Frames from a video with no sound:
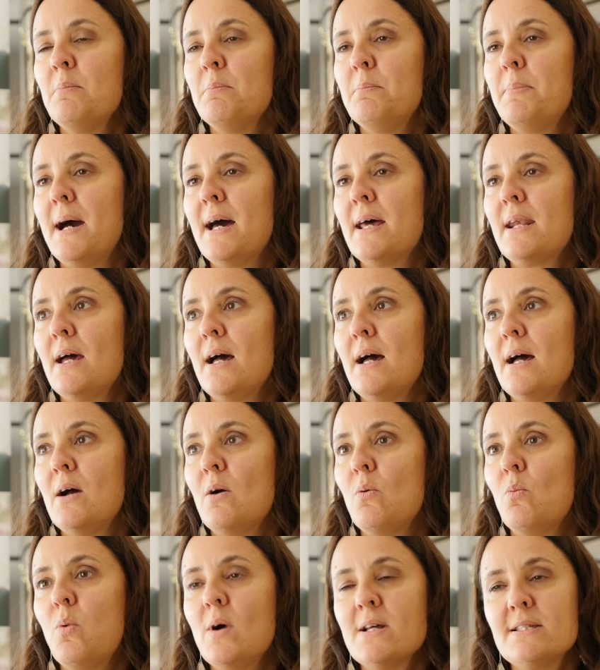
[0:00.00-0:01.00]
But
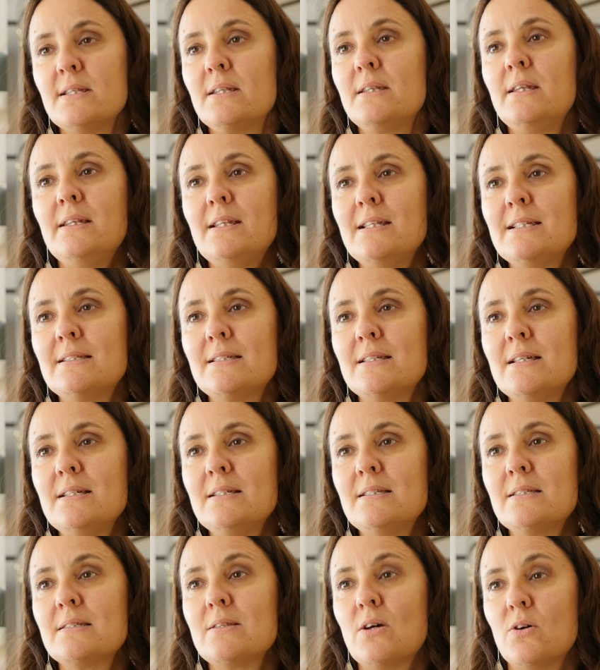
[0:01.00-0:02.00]
uh, once that the
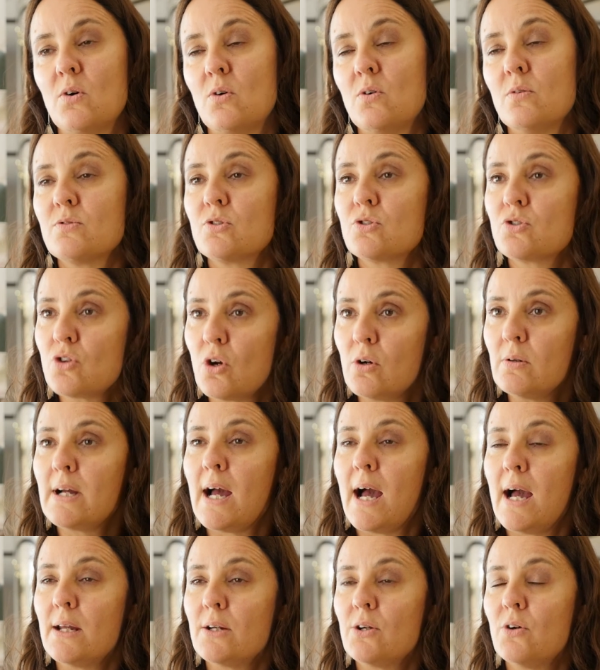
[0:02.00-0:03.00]
disease or some
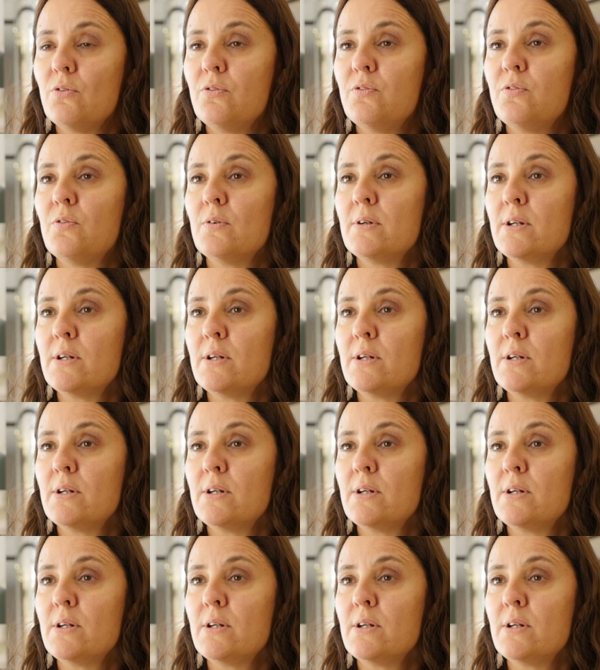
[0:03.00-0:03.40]
kind of